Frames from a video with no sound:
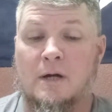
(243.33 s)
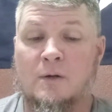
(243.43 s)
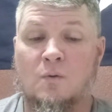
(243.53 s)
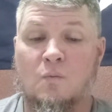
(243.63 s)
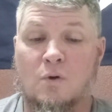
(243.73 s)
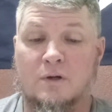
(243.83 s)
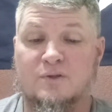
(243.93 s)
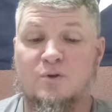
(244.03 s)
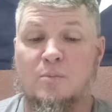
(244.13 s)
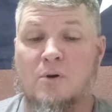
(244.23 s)
I don't work
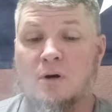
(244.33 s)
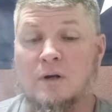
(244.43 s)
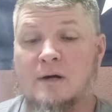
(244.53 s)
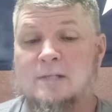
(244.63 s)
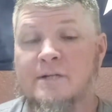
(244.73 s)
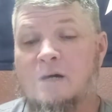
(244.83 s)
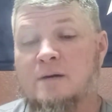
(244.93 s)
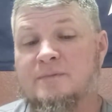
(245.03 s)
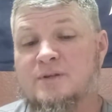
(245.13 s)
super hard a lot of times.